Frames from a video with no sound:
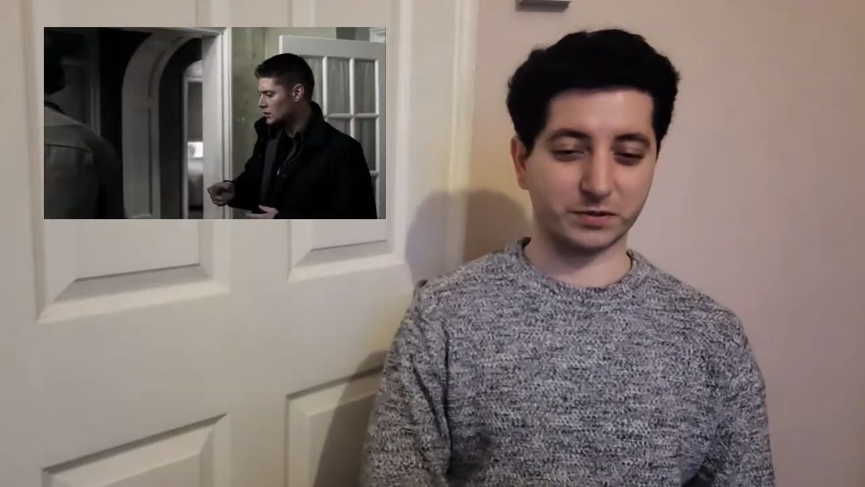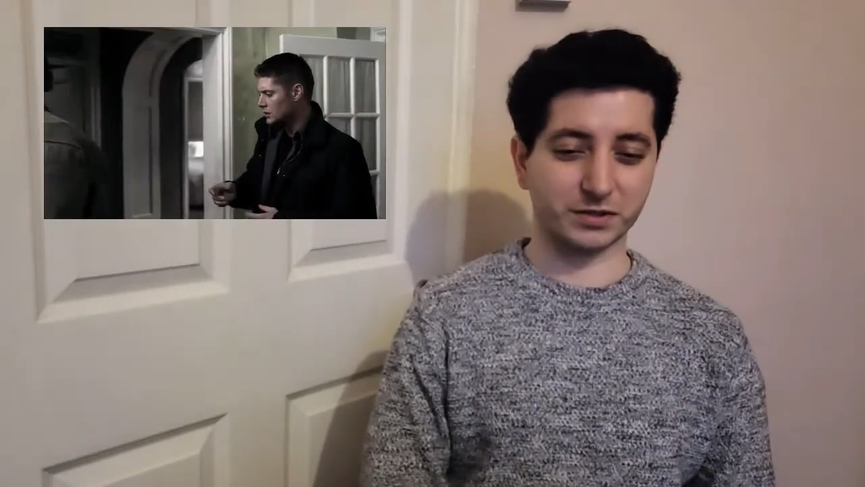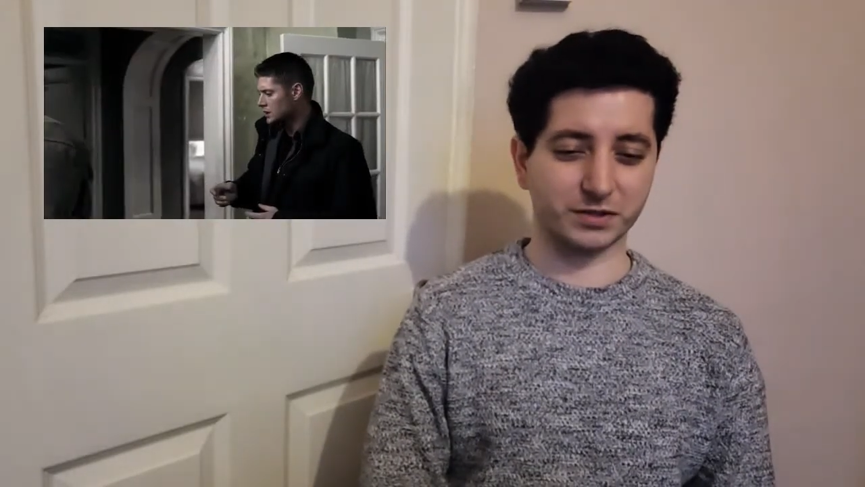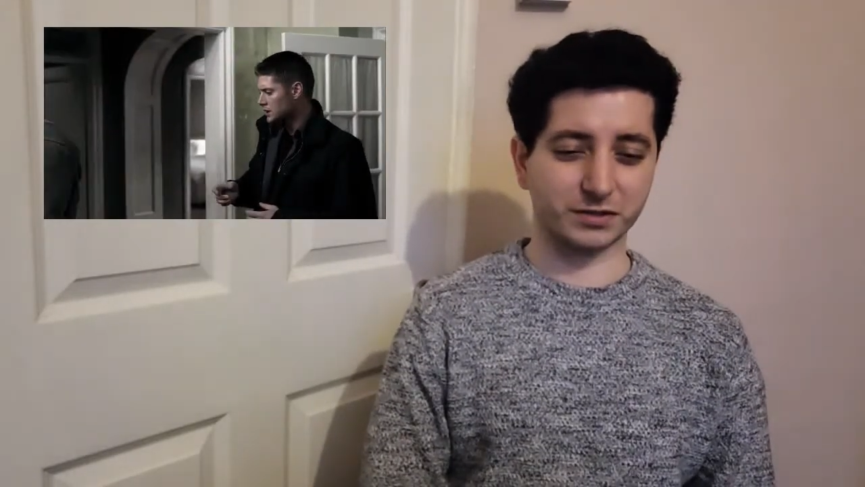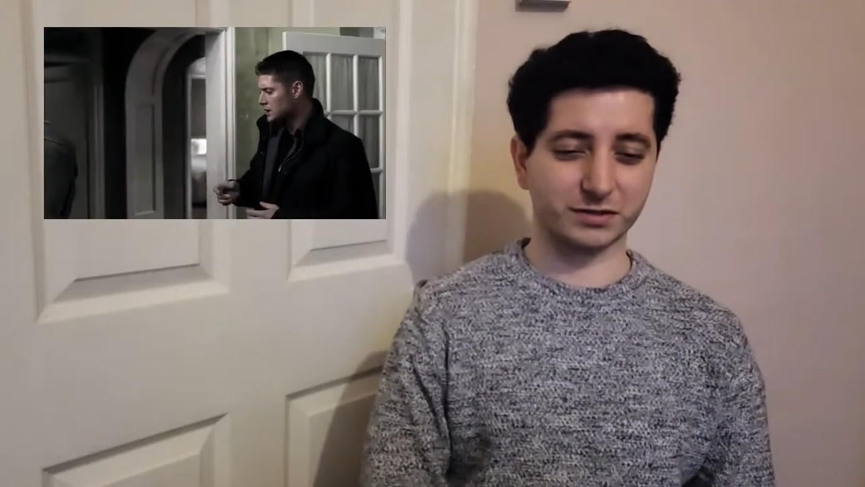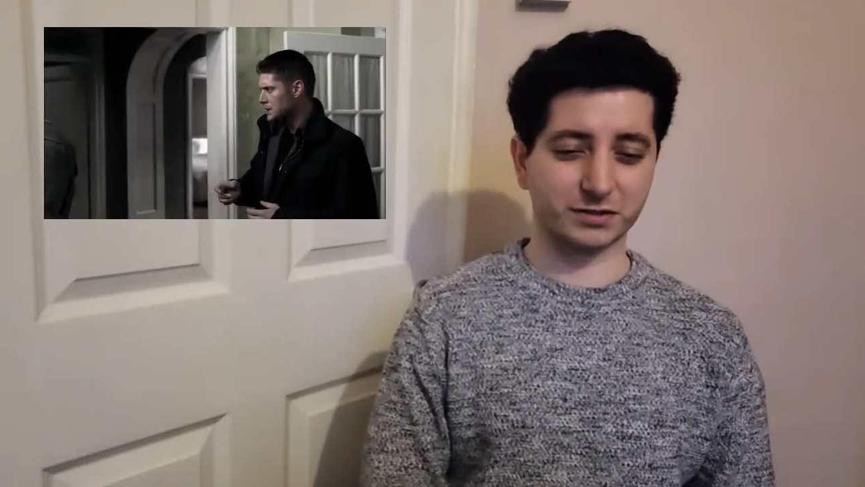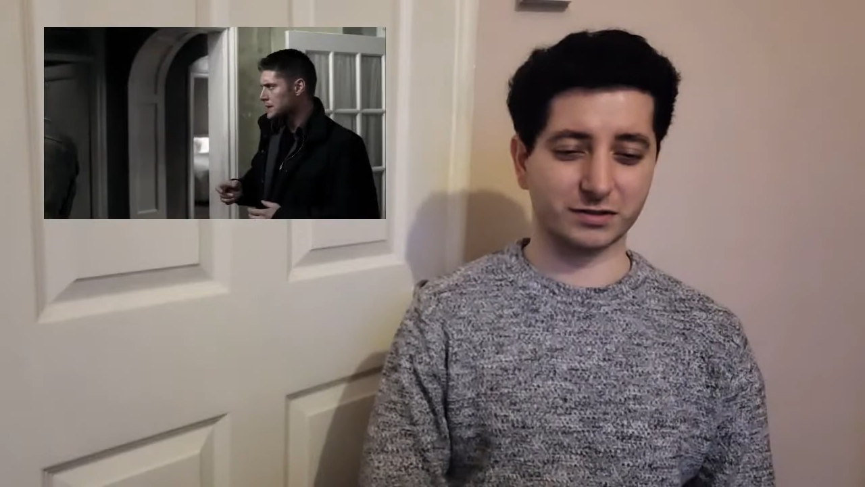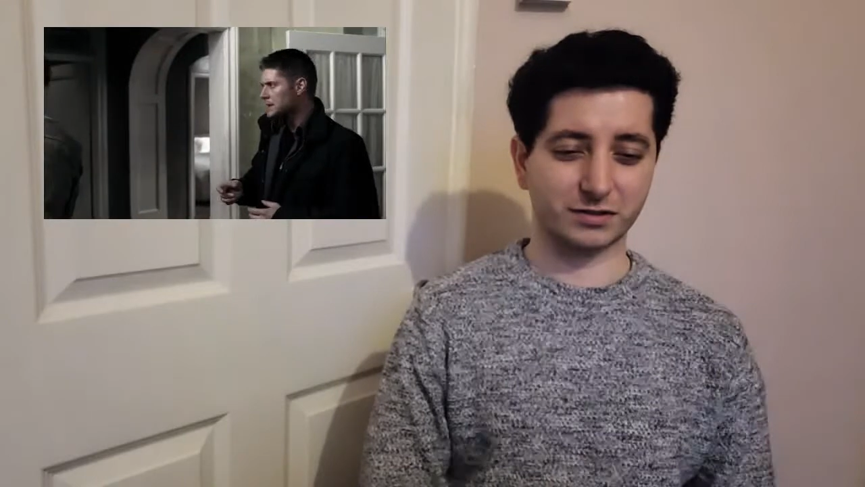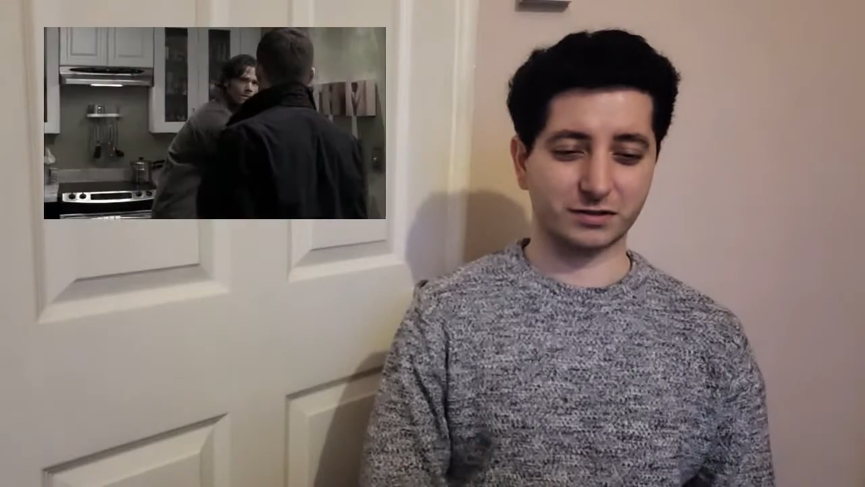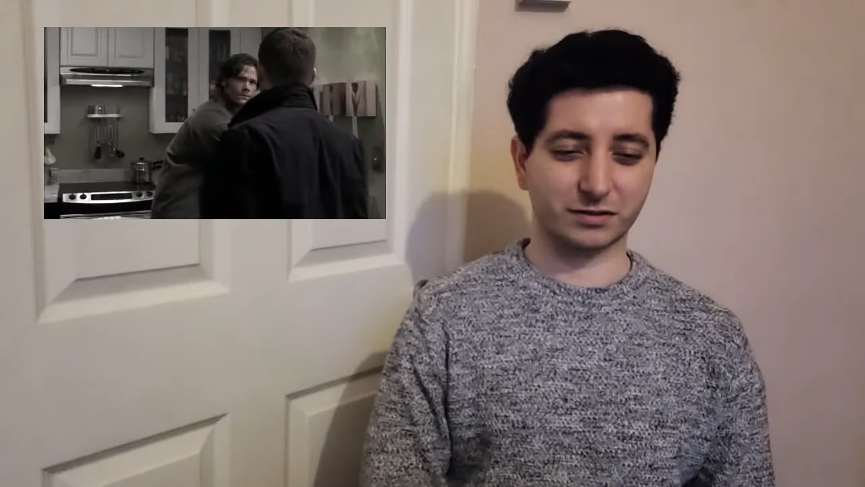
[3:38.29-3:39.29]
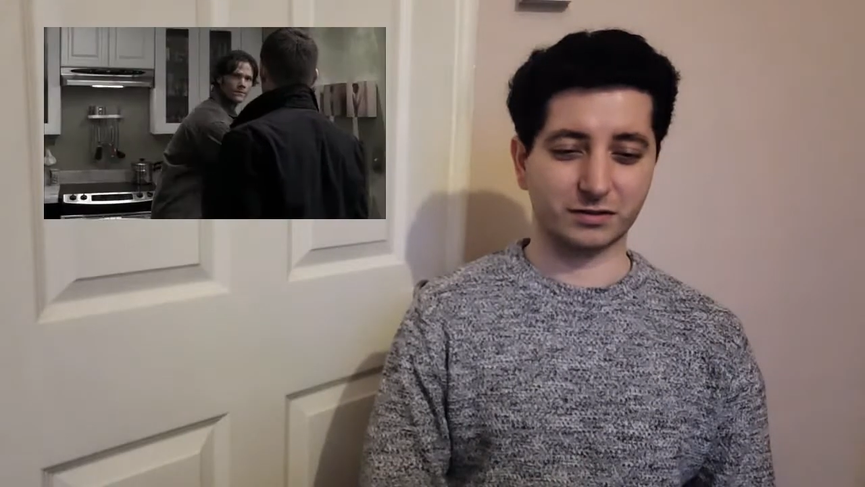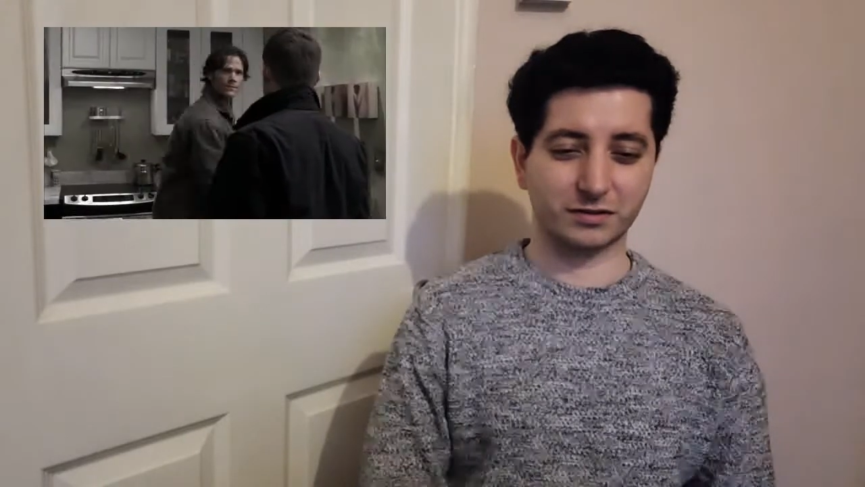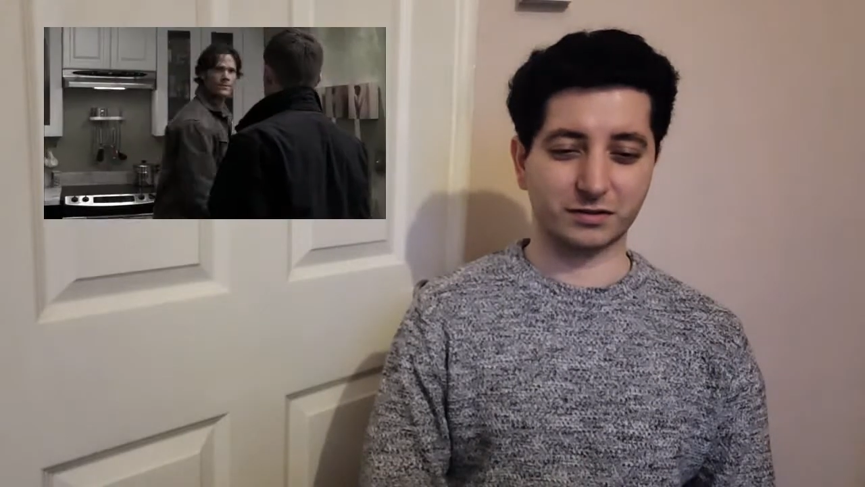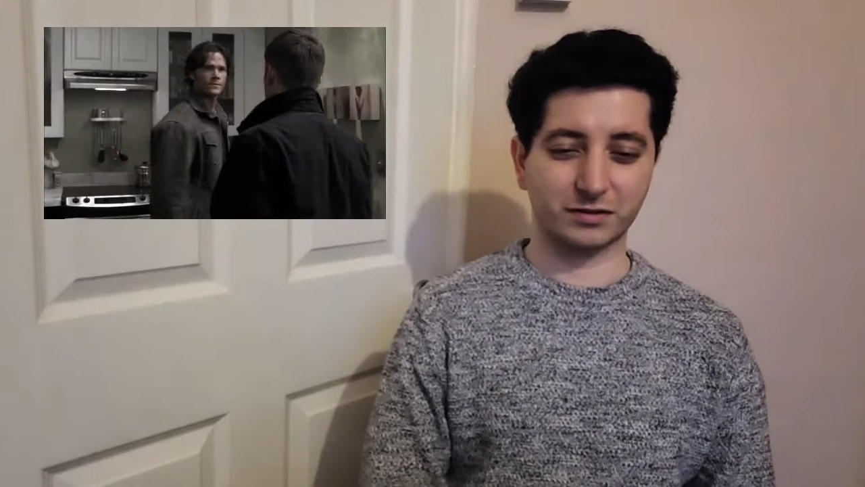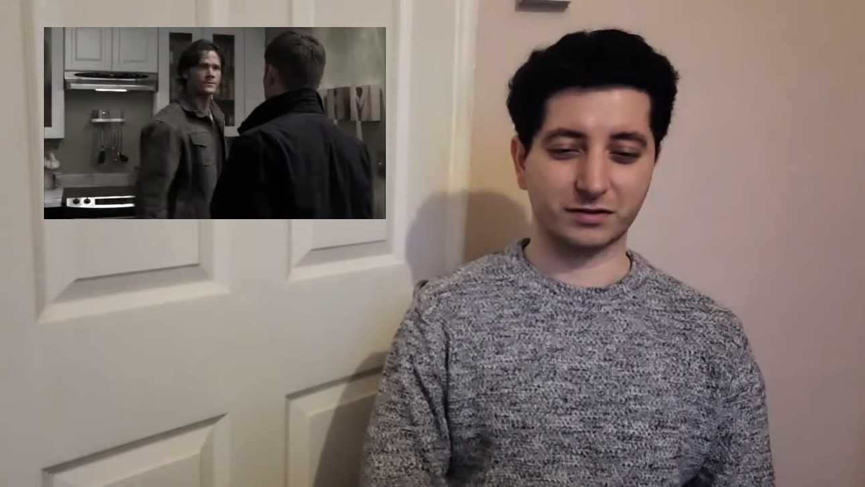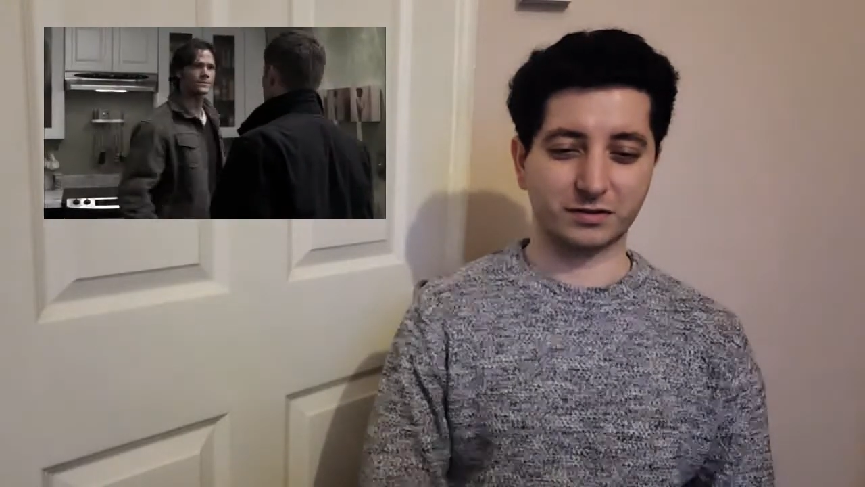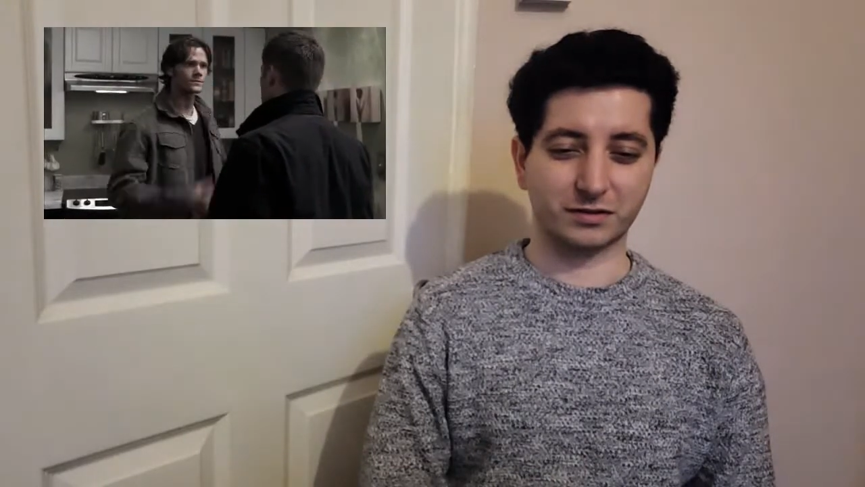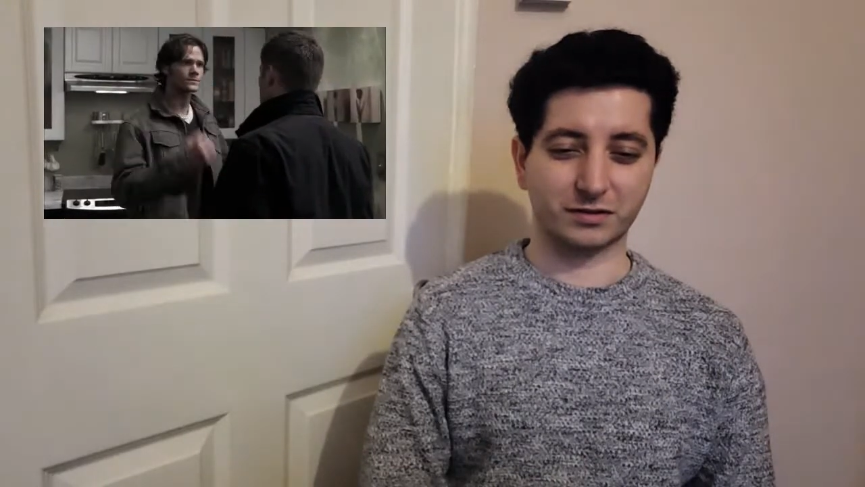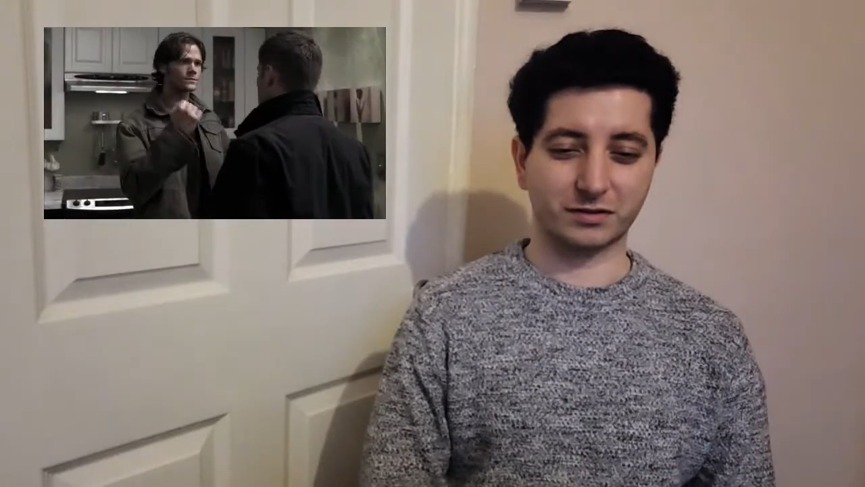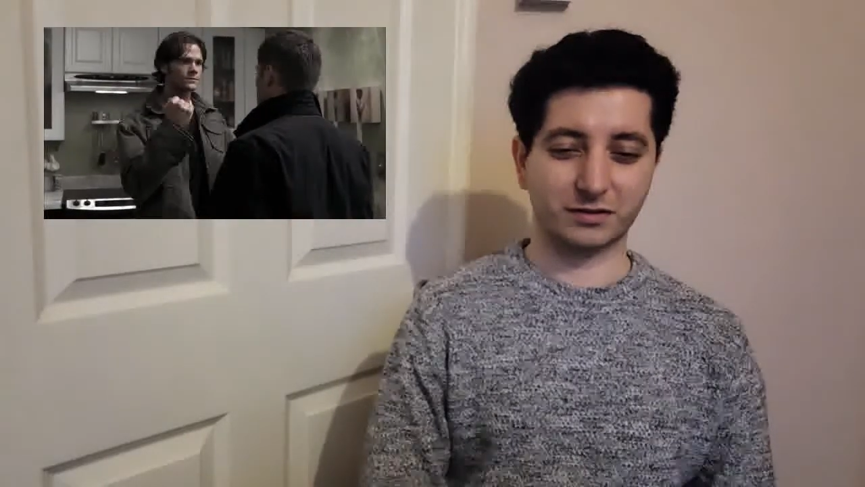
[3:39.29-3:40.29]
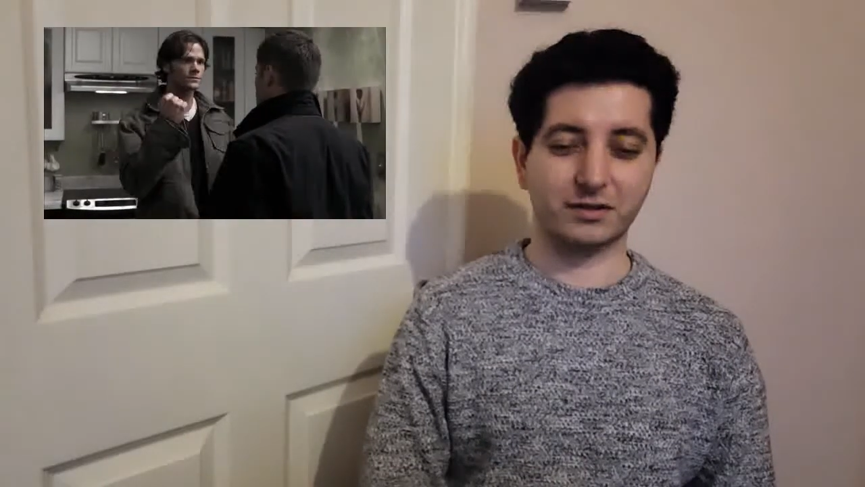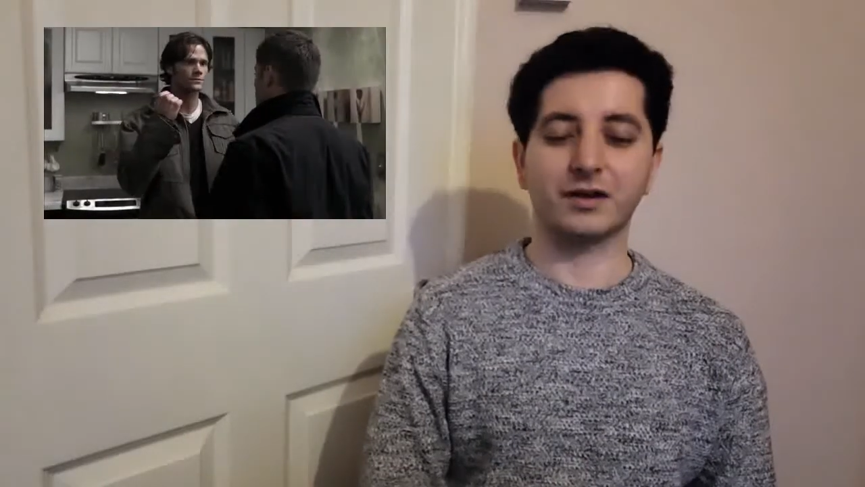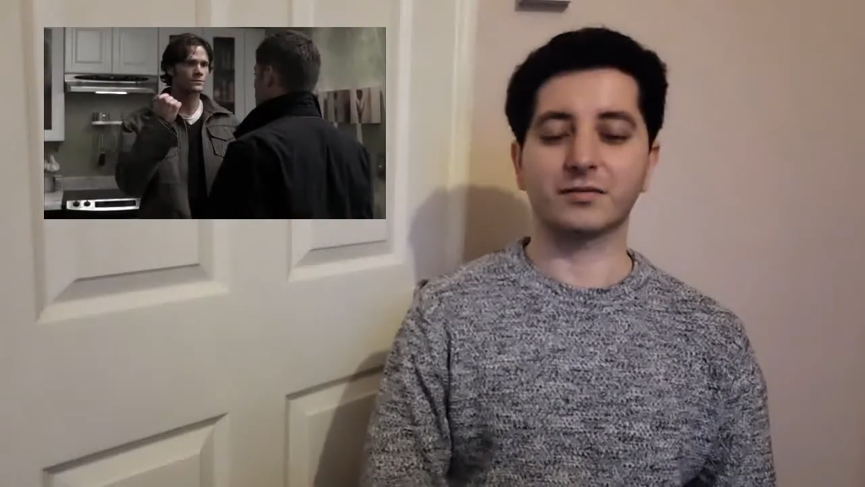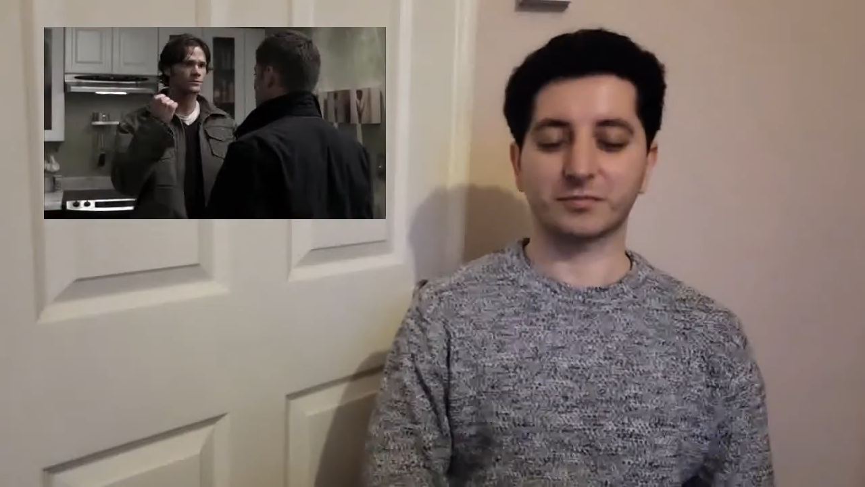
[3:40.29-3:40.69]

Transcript: scissors. Yeah.